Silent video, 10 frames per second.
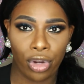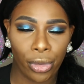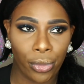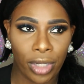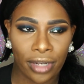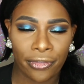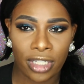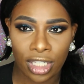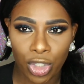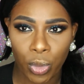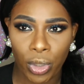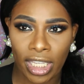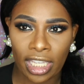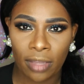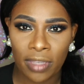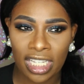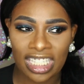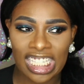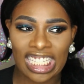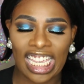know what a residual income
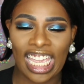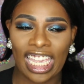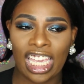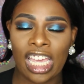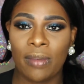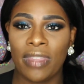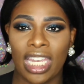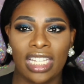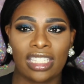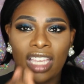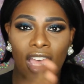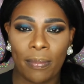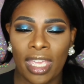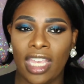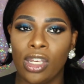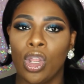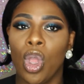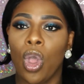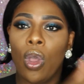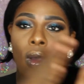is, is a income that is coming
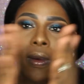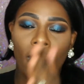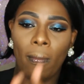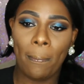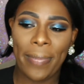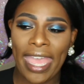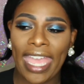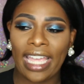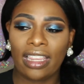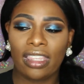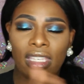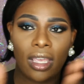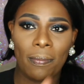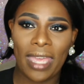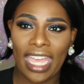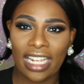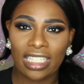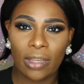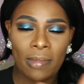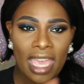back to
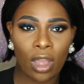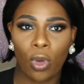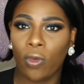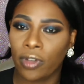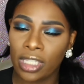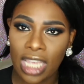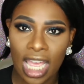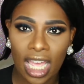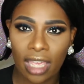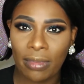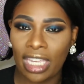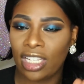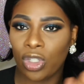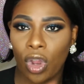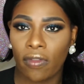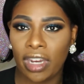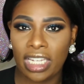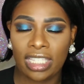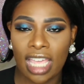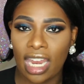back to back over time. It is
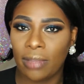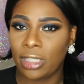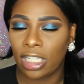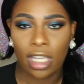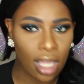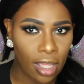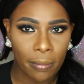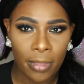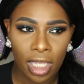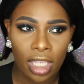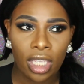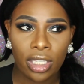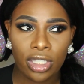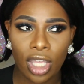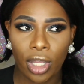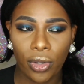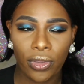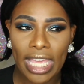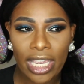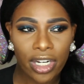already set up to come. So
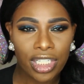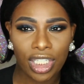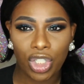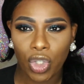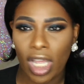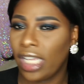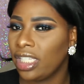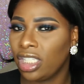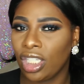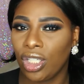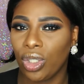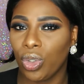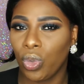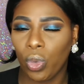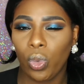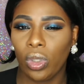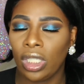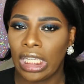they are just trying to